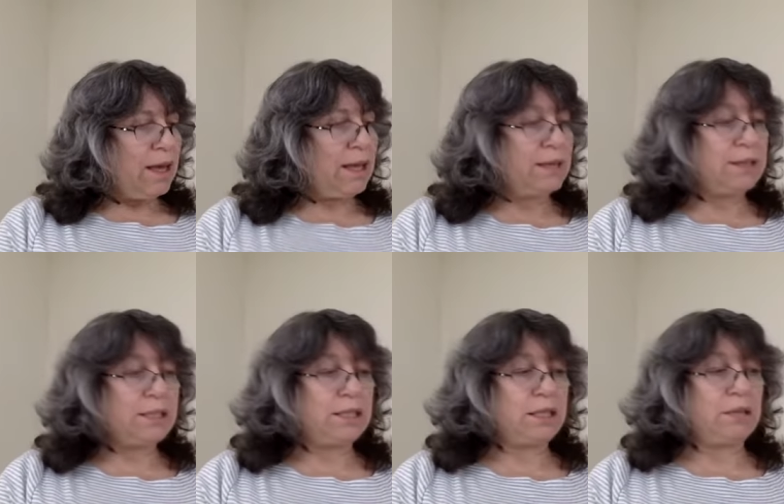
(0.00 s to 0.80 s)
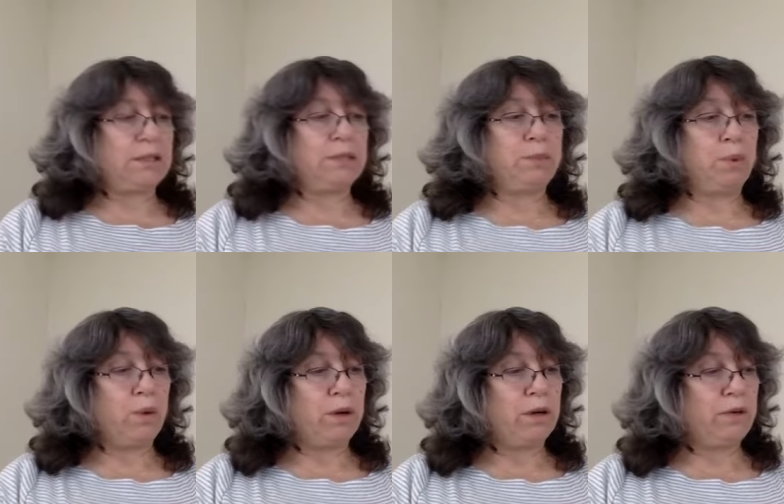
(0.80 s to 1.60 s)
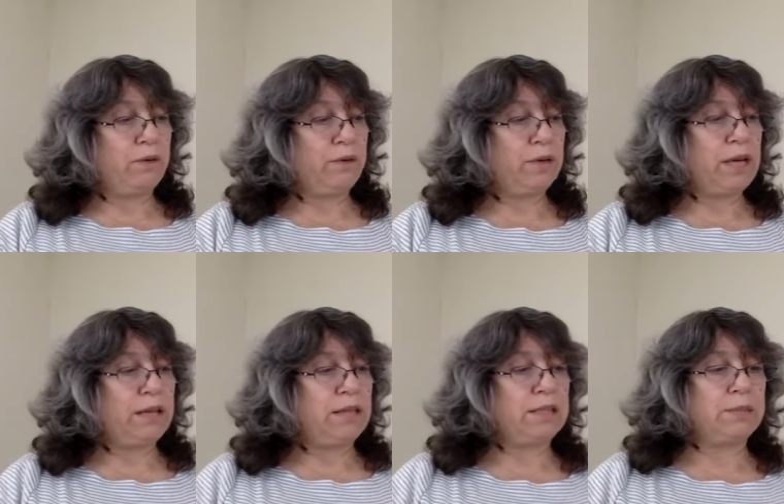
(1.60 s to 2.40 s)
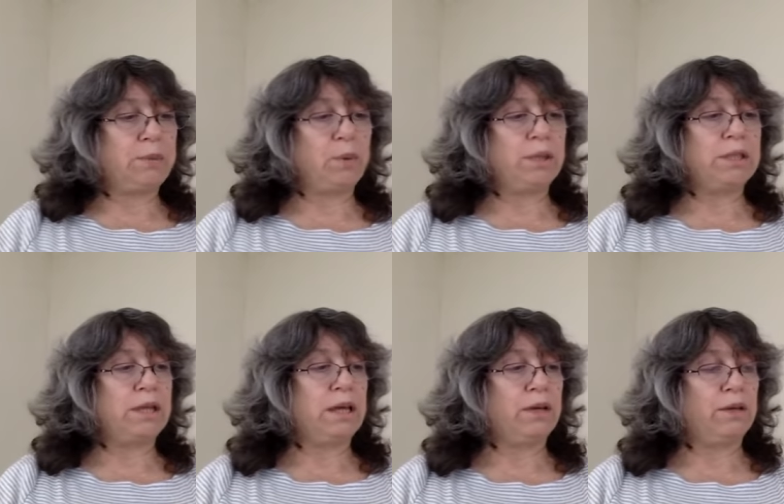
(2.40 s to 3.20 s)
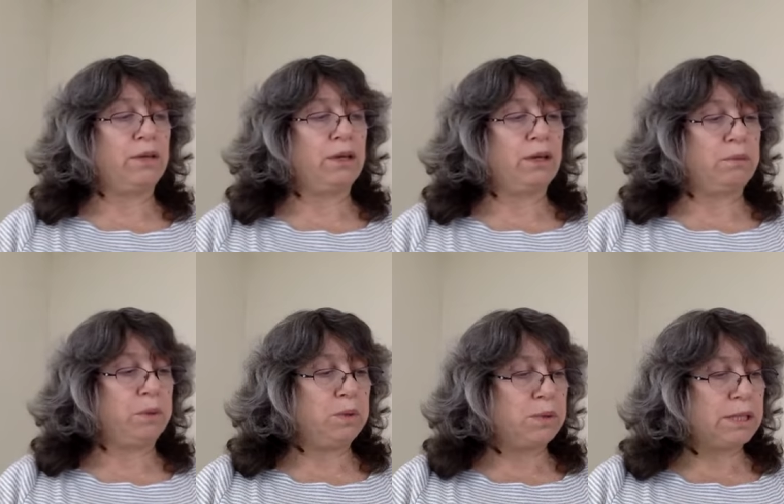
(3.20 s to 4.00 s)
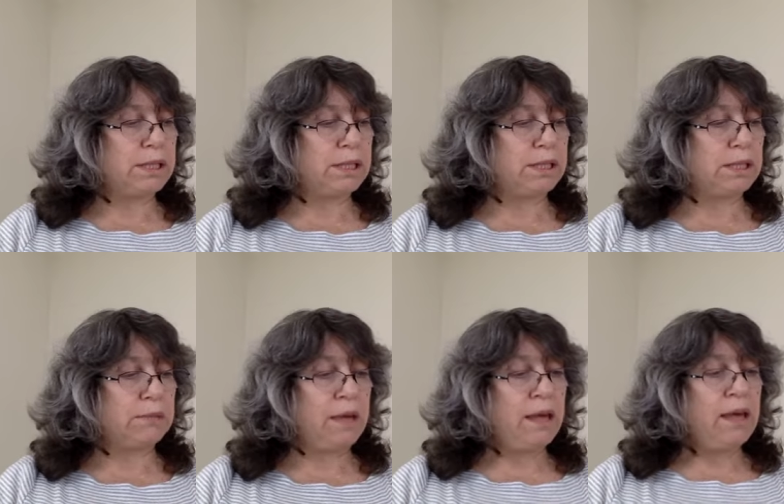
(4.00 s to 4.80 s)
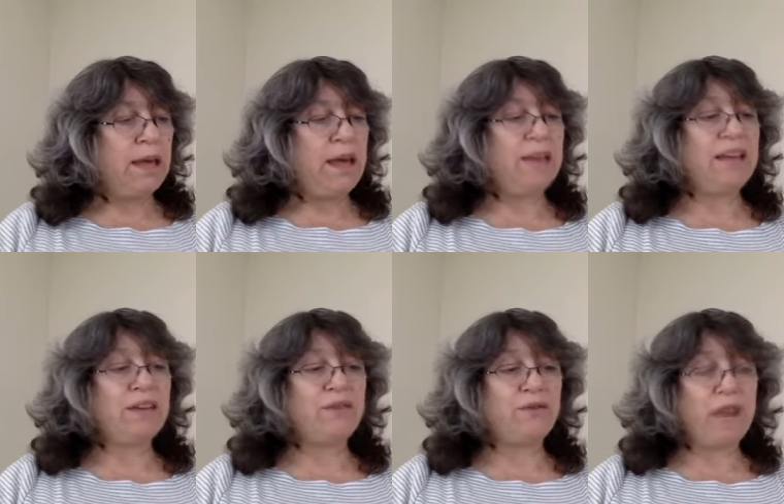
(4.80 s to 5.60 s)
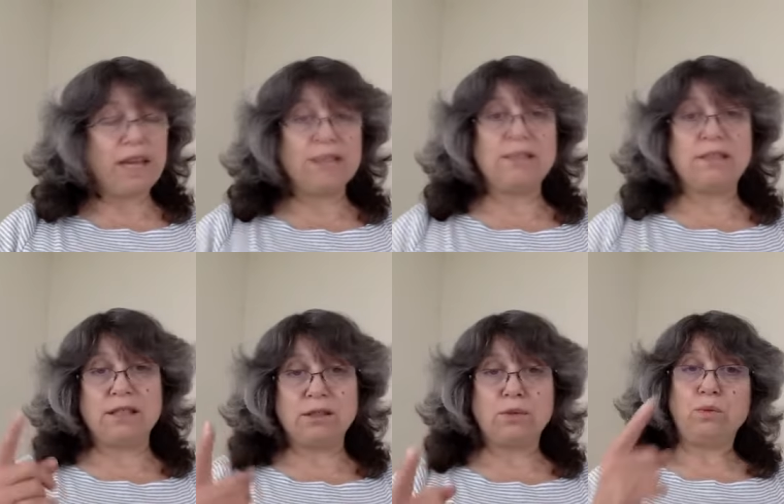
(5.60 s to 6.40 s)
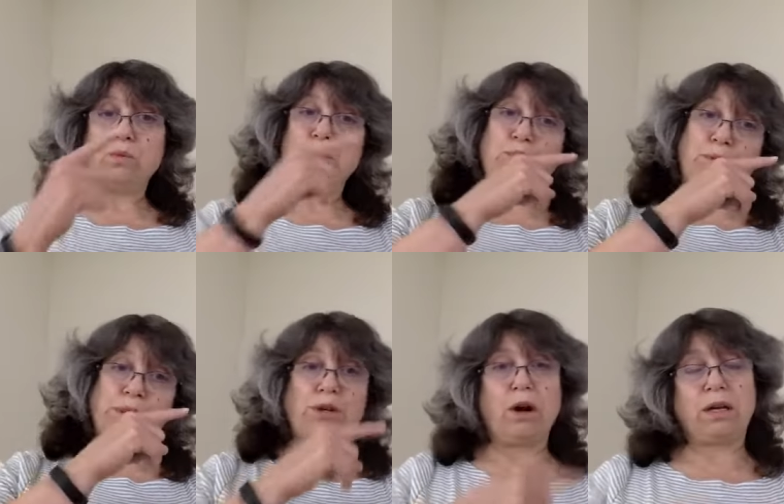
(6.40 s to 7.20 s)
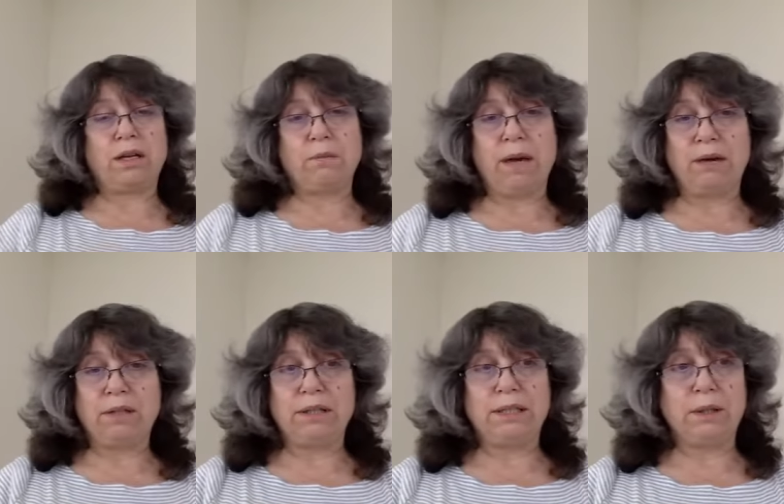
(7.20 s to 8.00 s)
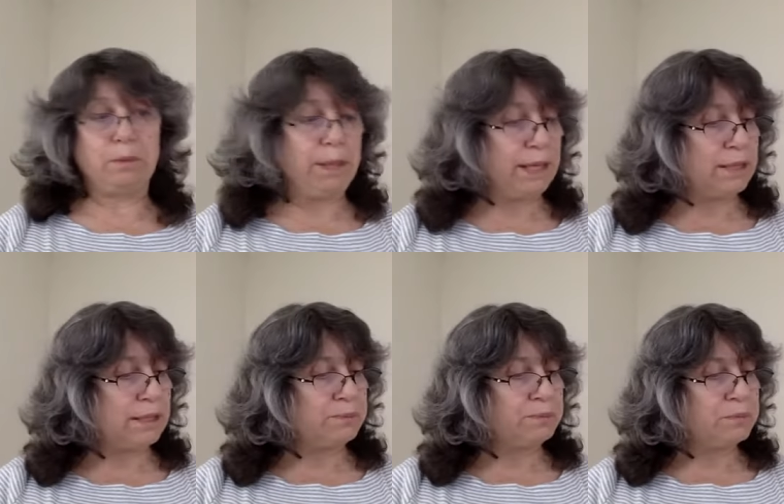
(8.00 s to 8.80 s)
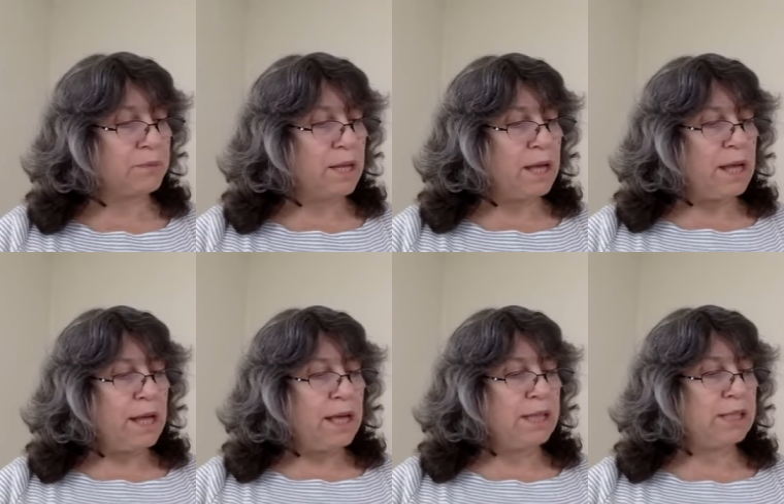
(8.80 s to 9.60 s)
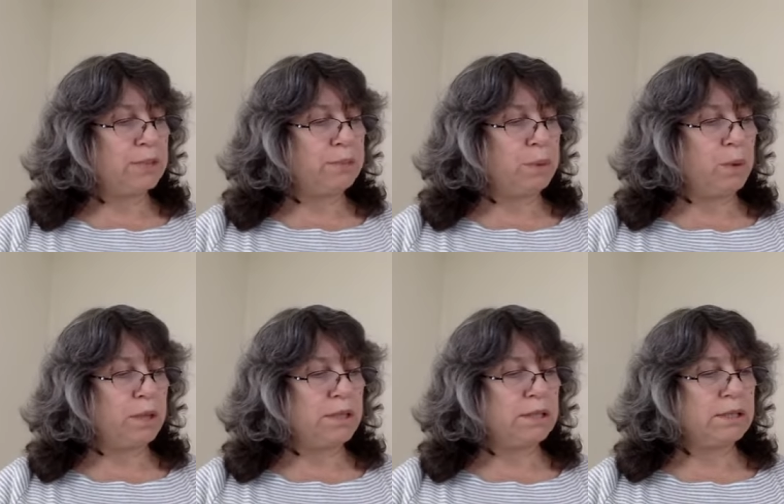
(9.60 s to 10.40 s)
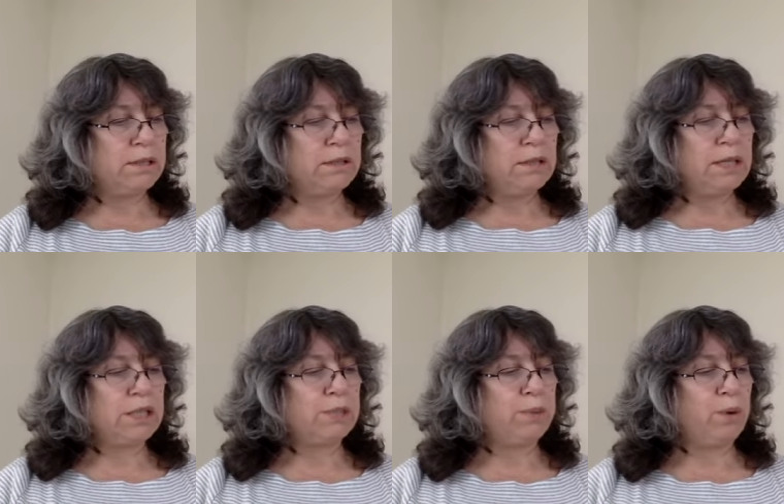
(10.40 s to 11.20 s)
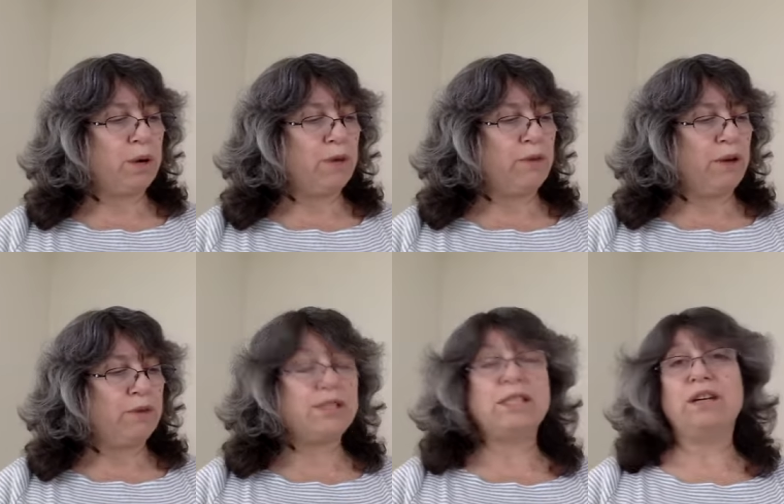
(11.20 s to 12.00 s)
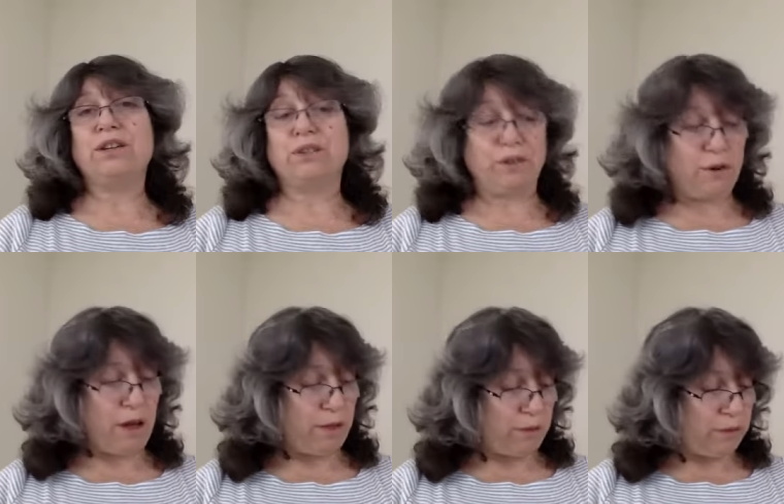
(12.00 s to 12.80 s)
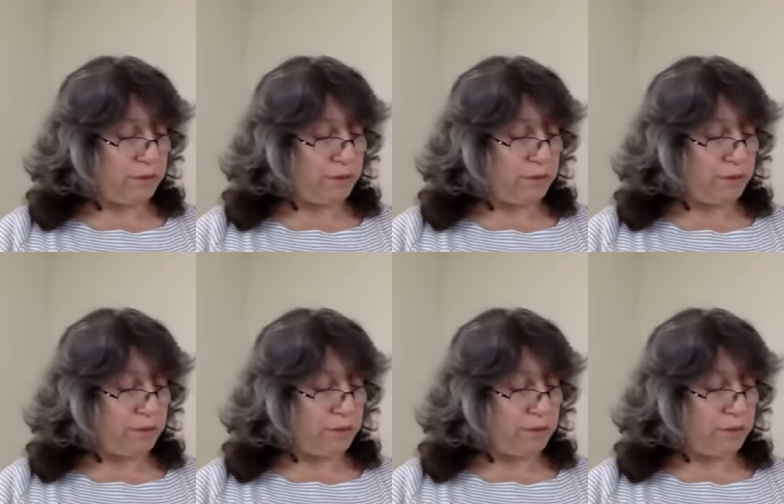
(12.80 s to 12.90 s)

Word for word: It's supportive, it supports a healthy immune system. And like frankincense, which we'll be talking about in a little bit, it supports, it's supportive of cellular health.